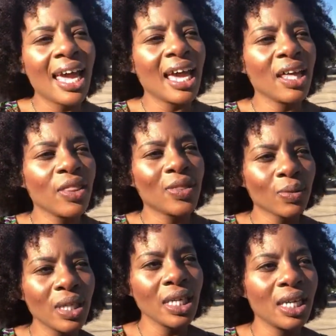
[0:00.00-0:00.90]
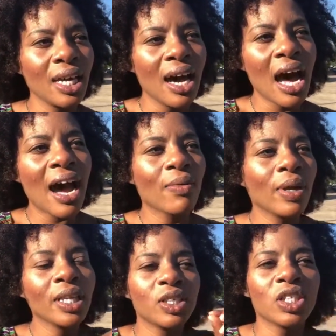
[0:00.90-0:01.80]
And three, I
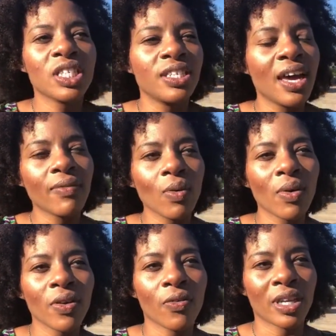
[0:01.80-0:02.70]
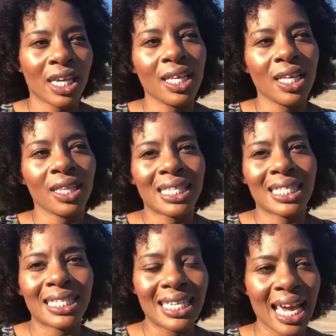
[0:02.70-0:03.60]
really just never want to forget this
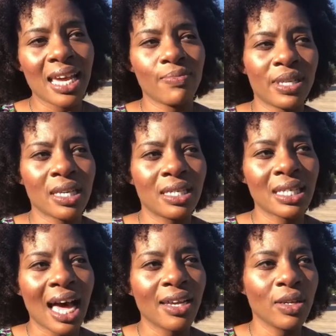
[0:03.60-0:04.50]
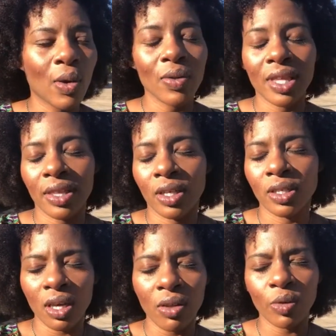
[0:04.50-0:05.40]
day because I know that there's
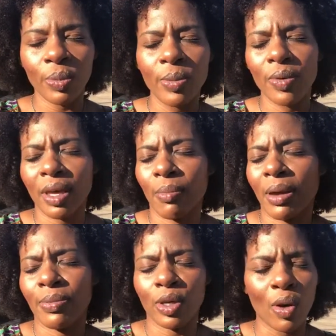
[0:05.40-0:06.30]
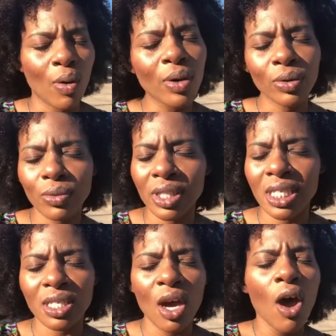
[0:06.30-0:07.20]
other people that might be going through this